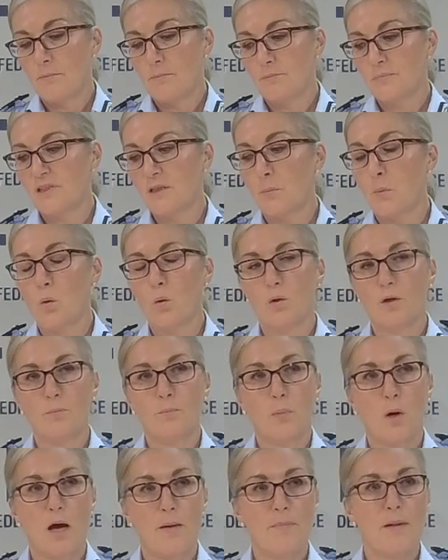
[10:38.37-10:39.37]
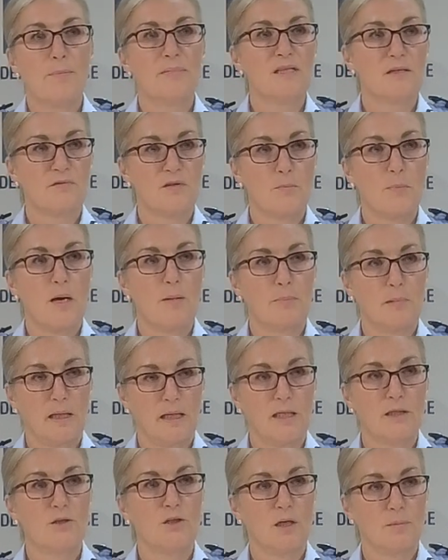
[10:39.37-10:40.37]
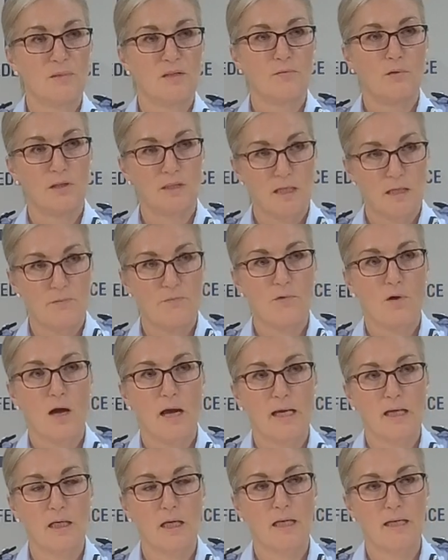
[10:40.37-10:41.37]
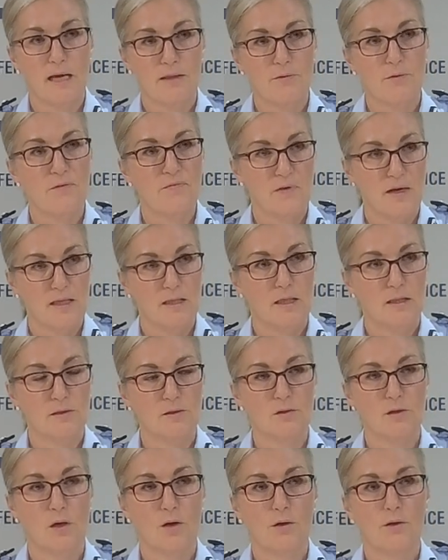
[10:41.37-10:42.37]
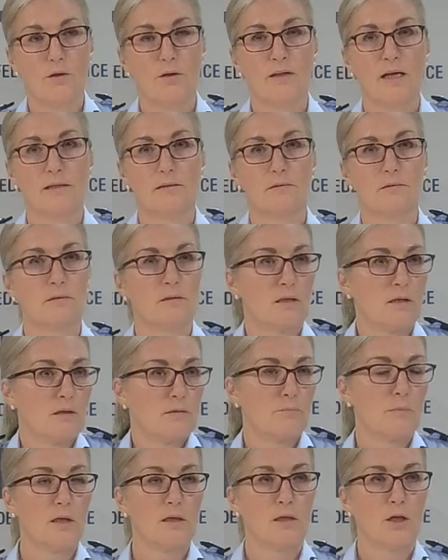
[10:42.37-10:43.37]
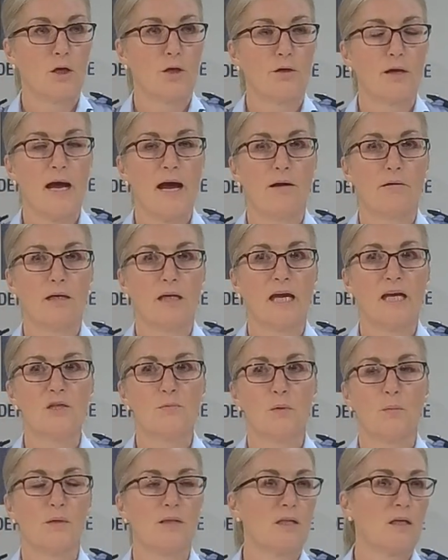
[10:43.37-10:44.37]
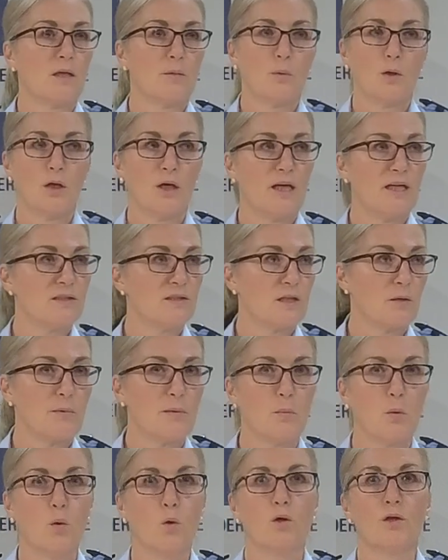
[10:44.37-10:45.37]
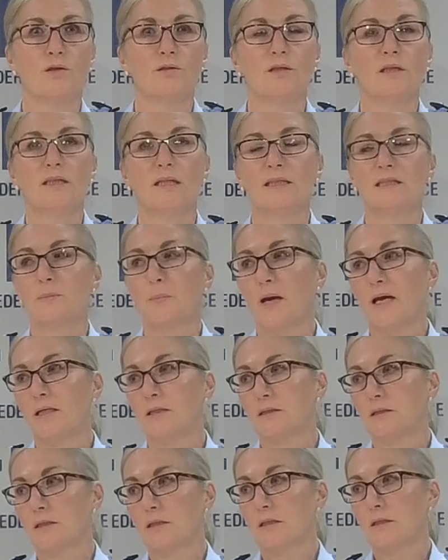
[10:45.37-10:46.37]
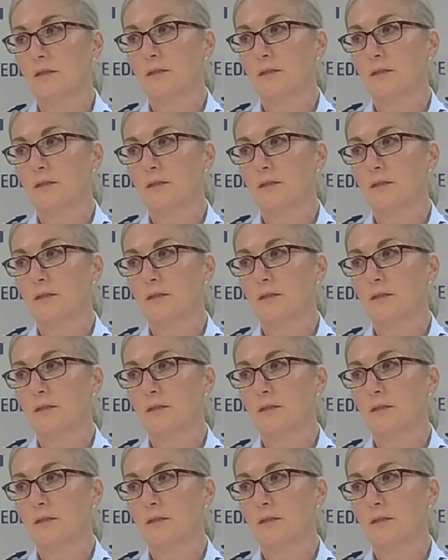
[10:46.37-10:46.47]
supported by members of the public in terms of identifying another offender, so that our engagement with the community is so important in this space.